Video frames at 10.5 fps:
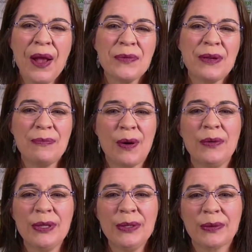We
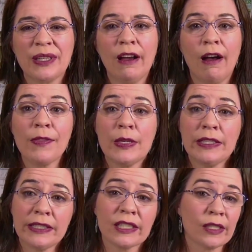both agree on the
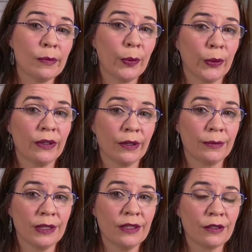need to support our
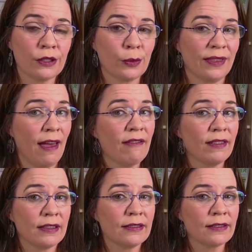research with
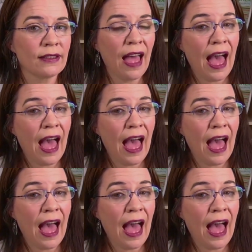evidence.